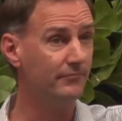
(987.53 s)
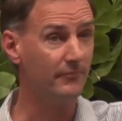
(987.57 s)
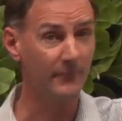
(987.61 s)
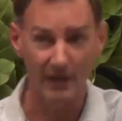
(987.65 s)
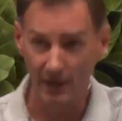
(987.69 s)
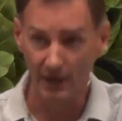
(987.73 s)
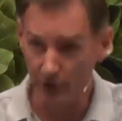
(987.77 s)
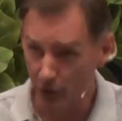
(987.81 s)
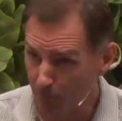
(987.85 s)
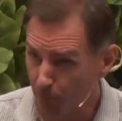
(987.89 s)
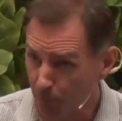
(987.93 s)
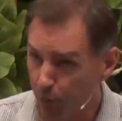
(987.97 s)

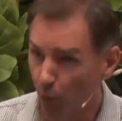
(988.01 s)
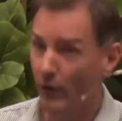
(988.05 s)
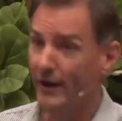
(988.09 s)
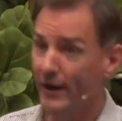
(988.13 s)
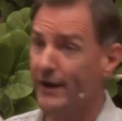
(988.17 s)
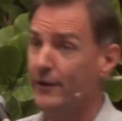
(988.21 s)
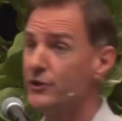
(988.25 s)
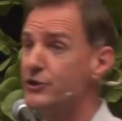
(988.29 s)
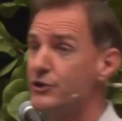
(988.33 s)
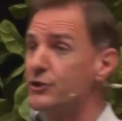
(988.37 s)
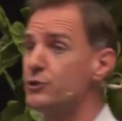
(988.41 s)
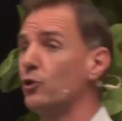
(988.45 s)
And the point
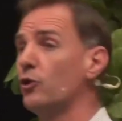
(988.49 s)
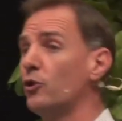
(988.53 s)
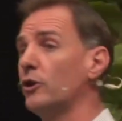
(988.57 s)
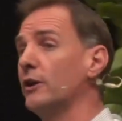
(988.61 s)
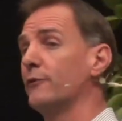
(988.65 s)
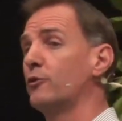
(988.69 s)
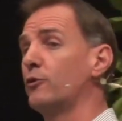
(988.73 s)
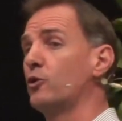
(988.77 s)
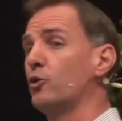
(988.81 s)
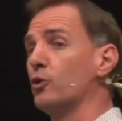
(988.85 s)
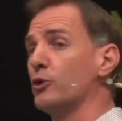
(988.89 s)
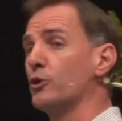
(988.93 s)
of the story,
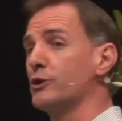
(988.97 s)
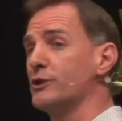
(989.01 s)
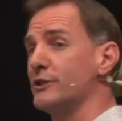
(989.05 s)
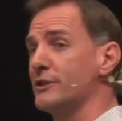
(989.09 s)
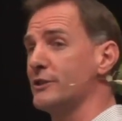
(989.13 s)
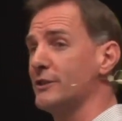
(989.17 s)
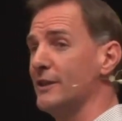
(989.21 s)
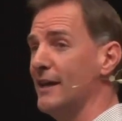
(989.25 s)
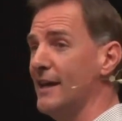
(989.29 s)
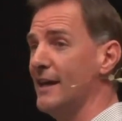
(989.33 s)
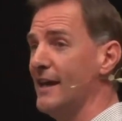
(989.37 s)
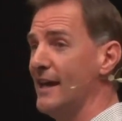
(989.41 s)
of course,
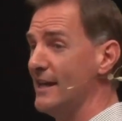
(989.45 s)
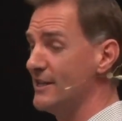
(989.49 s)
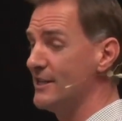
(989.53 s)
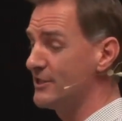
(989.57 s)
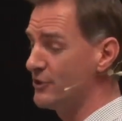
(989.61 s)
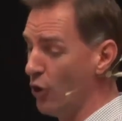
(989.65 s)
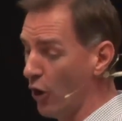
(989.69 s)
is